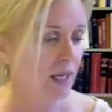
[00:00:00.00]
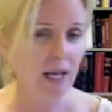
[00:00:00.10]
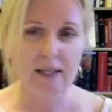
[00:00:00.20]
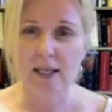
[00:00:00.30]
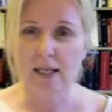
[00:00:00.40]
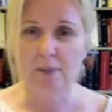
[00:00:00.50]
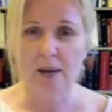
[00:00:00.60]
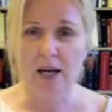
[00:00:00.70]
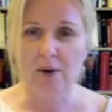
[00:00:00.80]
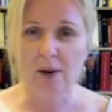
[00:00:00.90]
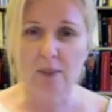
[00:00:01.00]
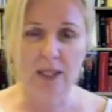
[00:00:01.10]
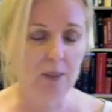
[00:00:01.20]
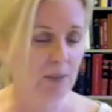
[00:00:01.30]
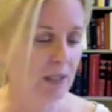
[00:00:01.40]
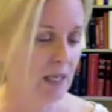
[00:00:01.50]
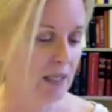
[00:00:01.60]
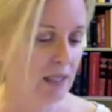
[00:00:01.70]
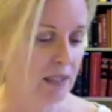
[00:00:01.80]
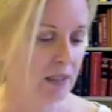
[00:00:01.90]
And then in the background we keep
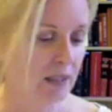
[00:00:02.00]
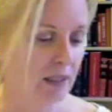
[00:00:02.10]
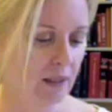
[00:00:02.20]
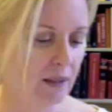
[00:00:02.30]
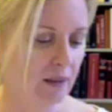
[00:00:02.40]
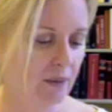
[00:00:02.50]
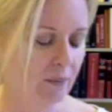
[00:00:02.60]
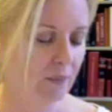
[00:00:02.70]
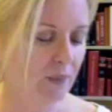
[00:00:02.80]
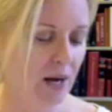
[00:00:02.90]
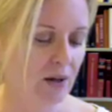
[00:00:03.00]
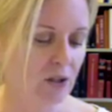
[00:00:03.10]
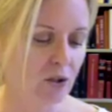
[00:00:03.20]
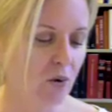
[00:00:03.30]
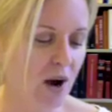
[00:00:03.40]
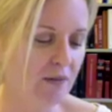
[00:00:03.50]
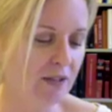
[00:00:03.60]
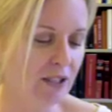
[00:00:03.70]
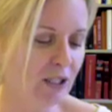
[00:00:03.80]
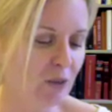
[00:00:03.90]
seeing these characters who are
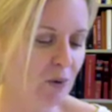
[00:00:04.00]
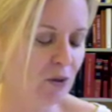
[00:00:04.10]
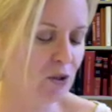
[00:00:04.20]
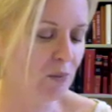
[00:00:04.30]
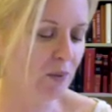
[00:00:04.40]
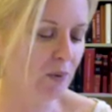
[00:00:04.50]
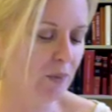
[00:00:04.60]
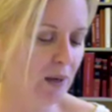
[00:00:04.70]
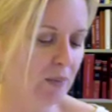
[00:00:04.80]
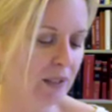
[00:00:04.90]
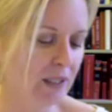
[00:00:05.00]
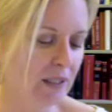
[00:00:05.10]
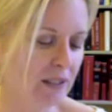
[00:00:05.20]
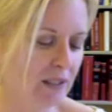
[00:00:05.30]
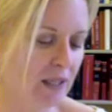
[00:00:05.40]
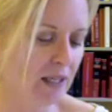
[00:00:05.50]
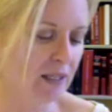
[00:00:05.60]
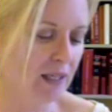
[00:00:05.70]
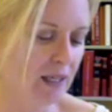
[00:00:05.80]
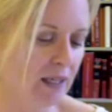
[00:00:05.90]
obviously supposed to be Republicans, like
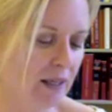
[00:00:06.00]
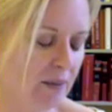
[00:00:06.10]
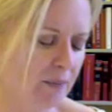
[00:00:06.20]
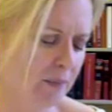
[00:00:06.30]
they're